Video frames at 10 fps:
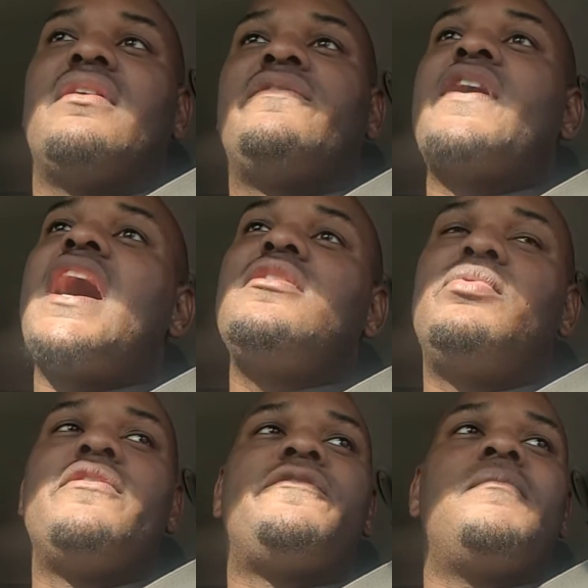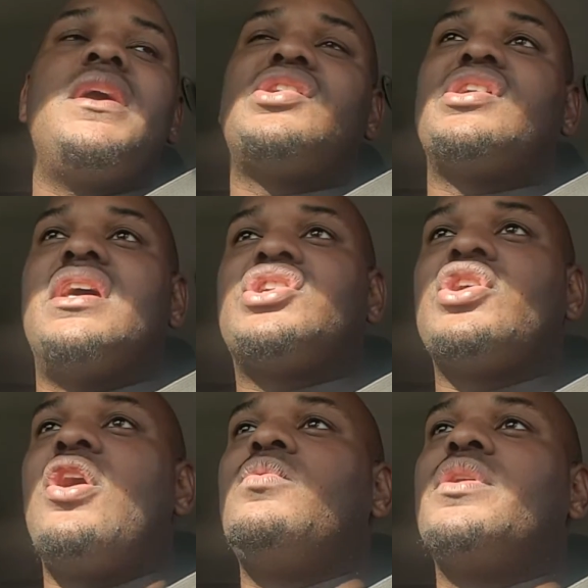valuable information that
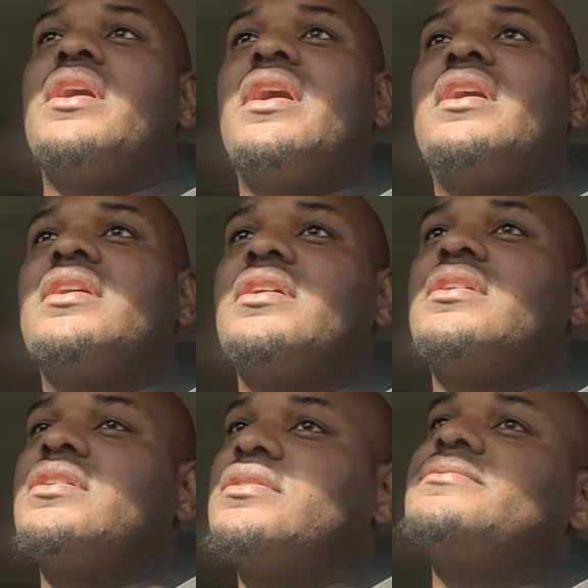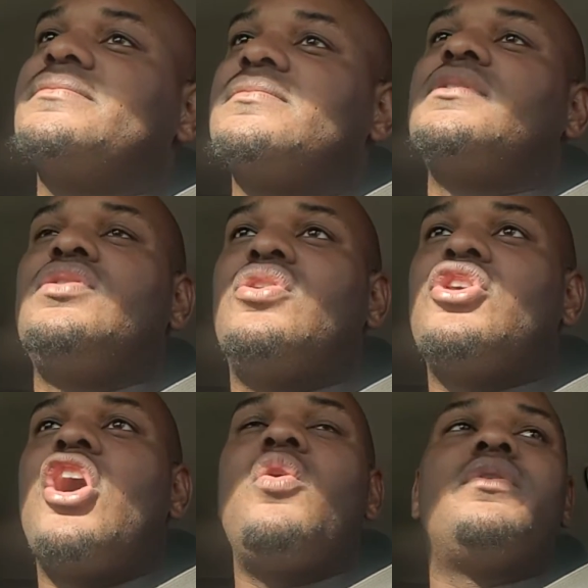y'all would, you know,
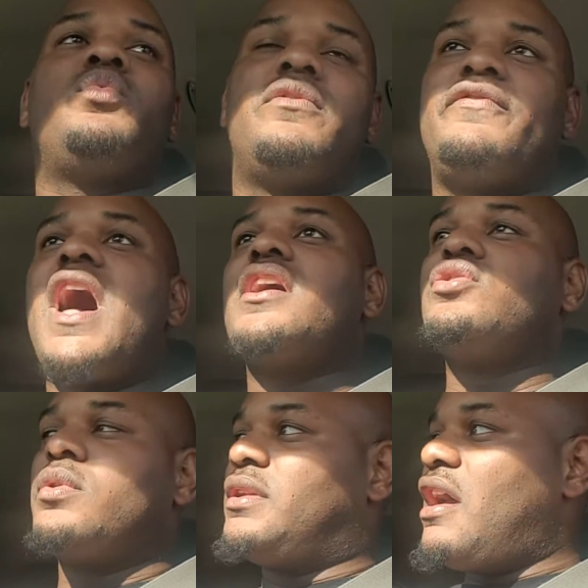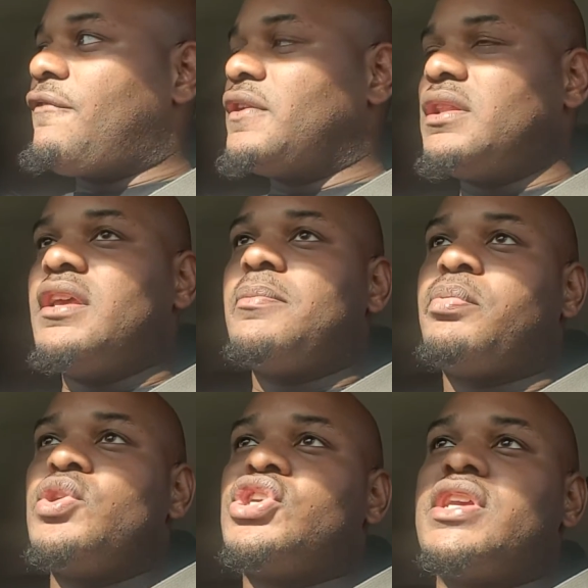y'all would value and definitely
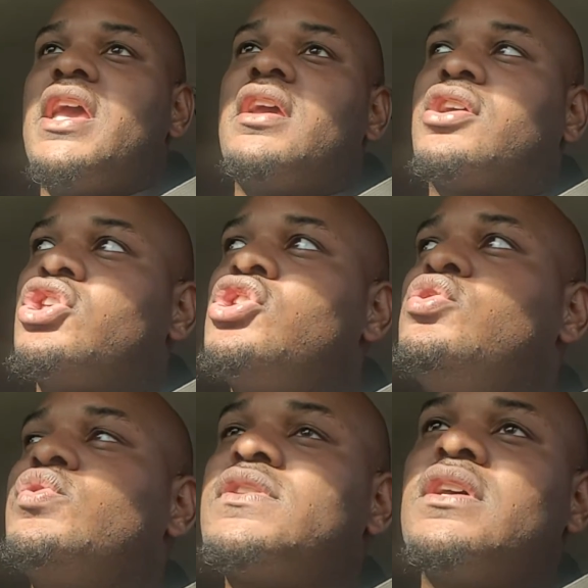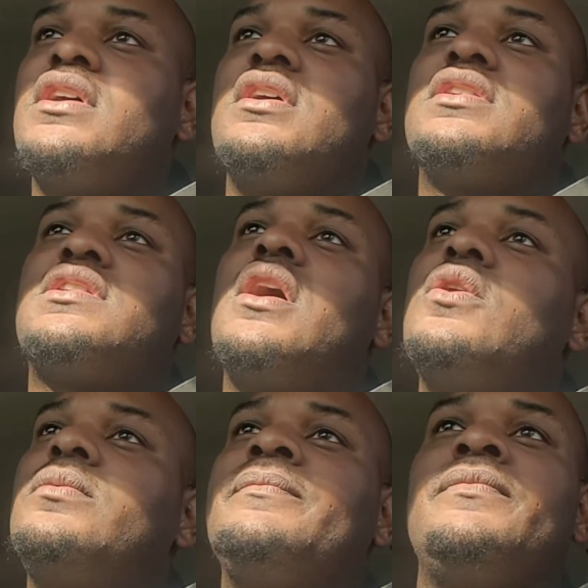appreciate and could use. So,
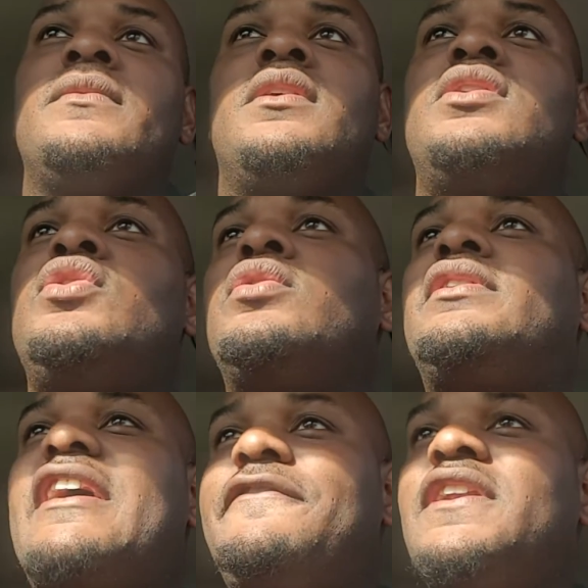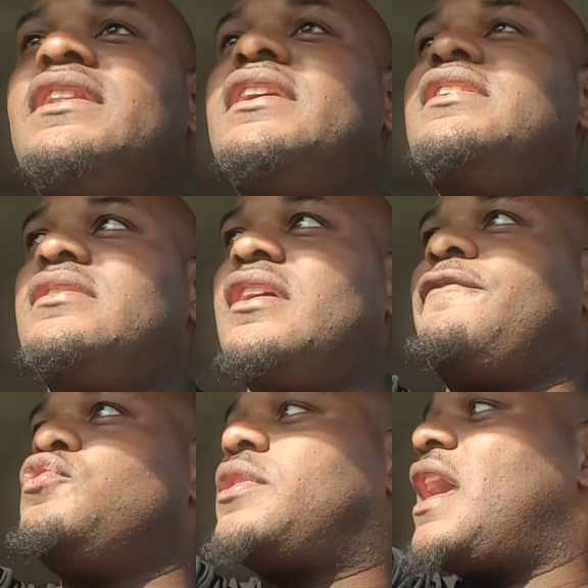you know, definitely,
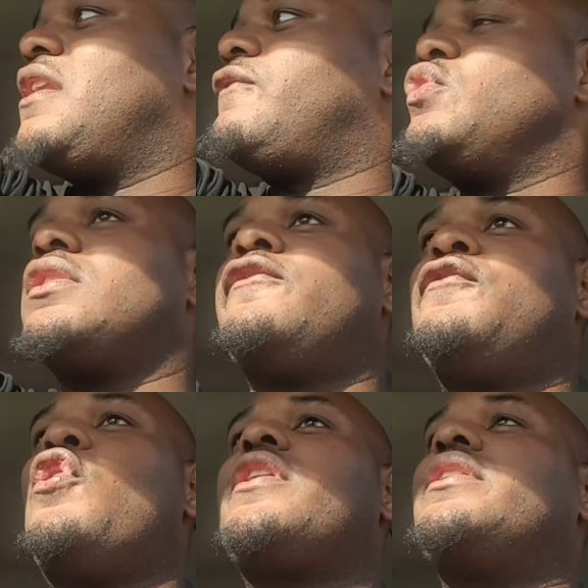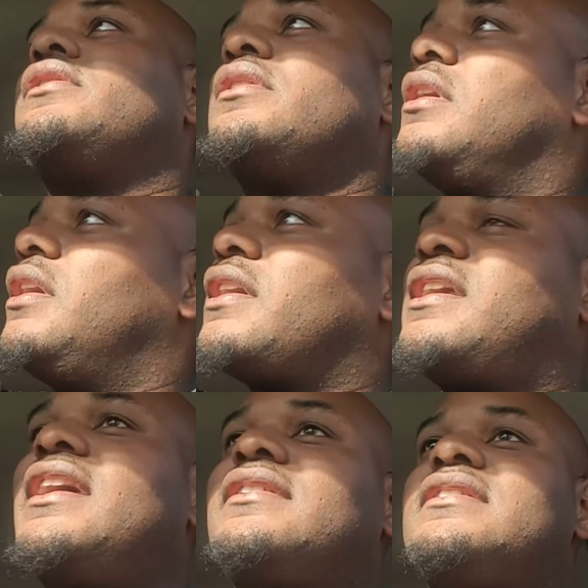if you can afford it,
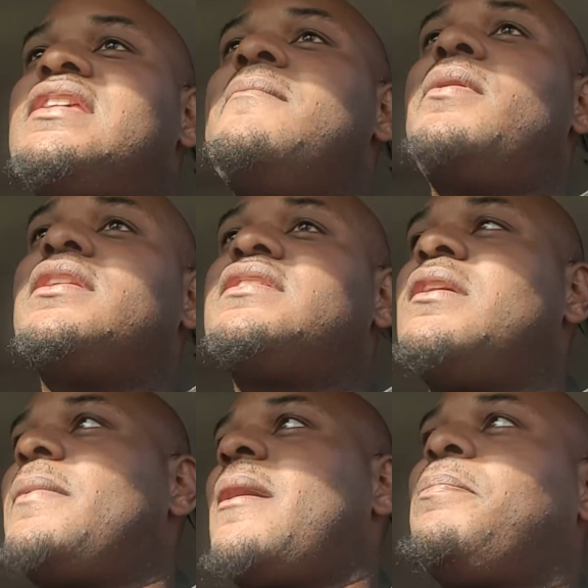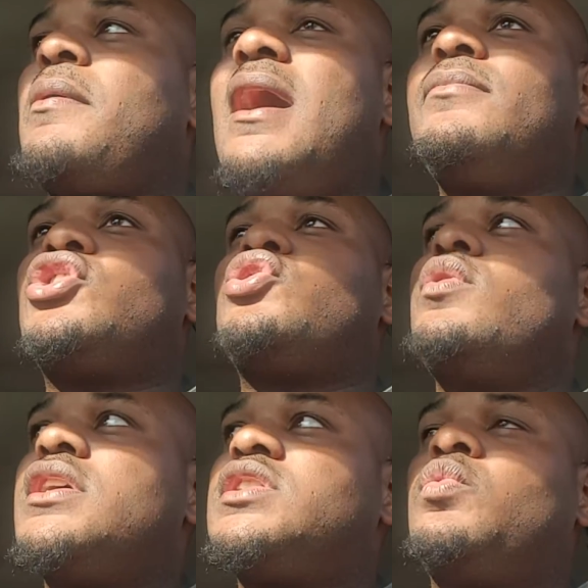kick the $10 up. I promise you,
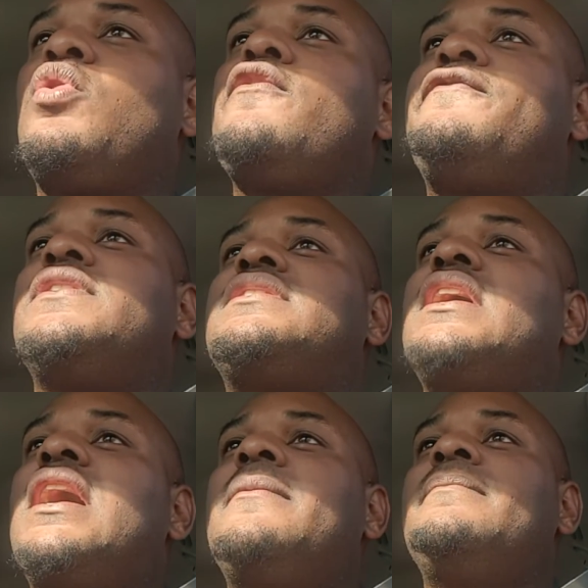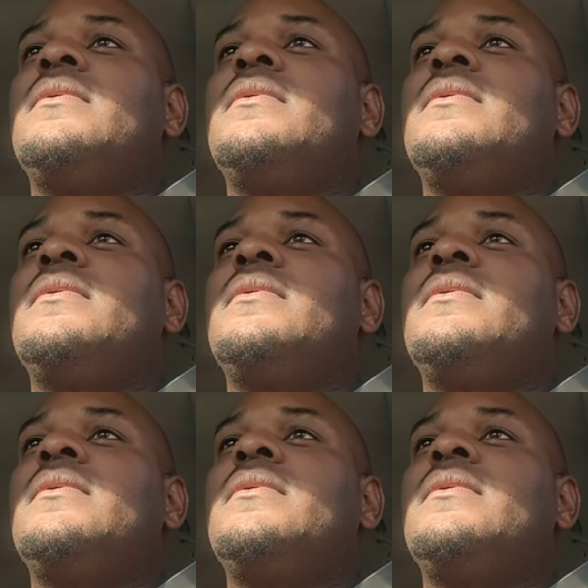it's worth your time.